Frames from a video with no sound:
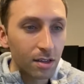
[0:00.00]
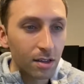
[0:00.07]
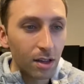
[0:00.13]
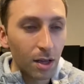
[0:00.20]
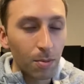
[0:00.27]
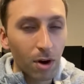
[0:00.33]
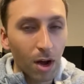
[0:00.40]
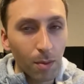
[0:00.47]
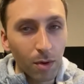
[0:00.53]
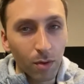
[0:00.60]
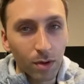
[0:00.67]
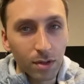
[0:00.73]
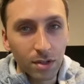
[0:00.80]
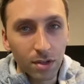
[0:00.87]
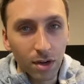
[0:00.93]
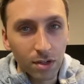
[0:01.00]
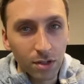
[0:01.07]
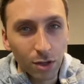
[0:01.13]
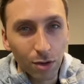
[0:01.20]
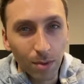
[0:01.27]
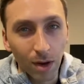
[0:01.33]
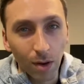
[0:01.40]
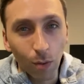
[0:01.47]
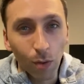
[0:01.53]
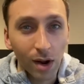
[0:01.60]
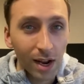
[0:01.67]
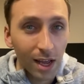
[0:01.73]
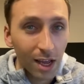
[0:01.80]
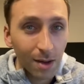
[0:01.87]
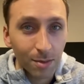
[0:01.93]
They probably won't start till about 1
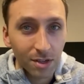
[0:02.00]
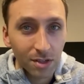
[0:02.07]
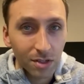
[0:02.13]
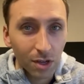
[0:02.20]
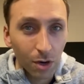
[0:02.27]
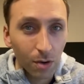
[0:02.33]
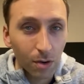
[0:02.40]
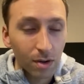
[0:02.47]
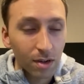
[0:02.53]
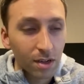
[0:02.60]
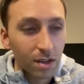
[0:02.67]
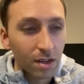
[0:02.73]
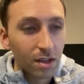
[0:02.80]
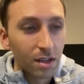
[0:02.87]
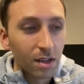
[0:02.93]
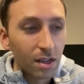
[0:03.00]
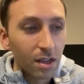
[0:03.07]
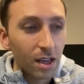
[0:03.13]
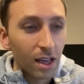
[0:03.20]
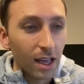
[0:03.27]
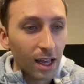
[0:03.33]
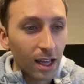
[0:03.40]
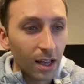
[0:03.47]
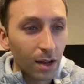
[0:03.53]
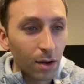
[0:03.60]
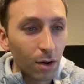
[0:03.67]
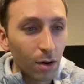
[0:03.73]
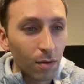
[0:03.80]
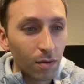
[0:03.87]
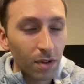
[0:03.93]
a.m. or so, and
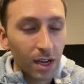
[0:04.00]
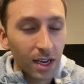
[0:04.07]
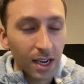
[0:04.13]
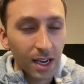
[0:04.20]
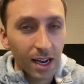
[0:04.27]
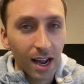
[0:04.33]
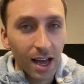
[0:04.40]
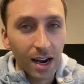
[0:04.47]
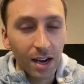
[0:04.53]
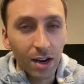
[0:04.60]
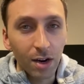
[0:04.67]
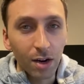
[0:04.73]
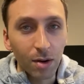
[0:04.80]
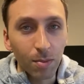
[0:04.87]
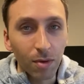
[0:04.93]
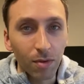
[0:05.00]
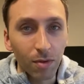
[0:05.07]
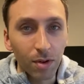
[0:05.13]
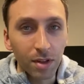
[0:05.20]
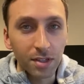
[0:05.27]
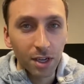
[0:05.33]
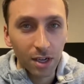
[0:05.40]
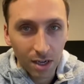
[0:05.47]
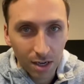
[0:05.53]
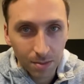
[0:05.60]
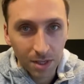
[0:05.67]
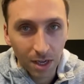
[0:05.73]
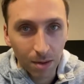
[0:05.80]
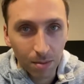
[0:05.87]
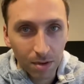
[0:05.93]
hopefully I can get out of here before the sun comes
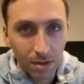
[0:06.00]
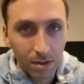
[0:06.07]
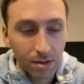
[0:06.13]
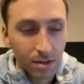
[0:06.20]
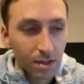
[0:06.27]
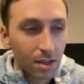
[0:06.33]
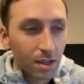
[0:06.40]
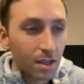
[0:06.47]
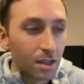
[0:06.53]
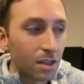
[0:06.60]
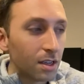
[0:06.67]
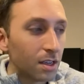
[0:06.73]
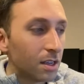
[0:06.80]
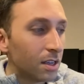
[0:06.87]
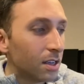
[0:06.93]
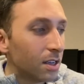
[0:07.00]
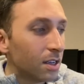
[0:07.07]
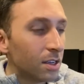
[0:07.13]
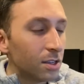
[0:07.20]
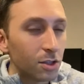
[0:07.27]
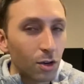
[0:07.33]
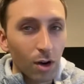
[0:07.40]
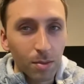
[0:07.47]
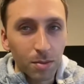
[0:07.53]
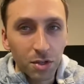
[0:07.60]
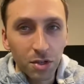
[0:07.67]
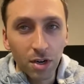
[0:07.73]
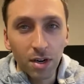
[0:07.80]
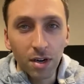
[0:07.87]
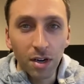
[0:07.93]
up. So I'm
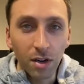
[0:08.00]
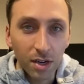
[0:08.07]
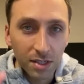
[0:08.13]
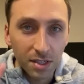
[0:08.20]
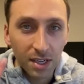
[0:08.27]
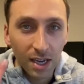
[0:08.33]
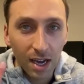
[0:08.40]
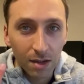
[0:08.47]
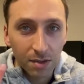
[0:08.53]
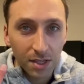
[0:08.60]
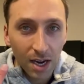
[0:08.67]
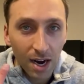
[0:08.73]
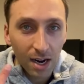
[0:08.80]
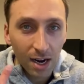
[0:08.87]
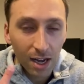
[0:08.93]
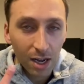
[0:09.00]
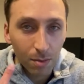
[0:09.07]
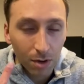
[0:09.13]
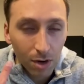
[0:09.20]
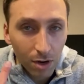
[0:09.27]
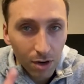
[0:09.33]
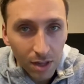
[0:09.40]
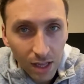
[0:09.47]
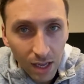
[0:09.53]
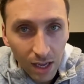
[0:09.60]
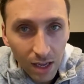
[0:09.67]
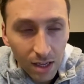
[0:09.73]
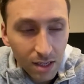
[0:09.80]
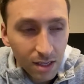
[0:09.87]
sure you can see how tired I am currently.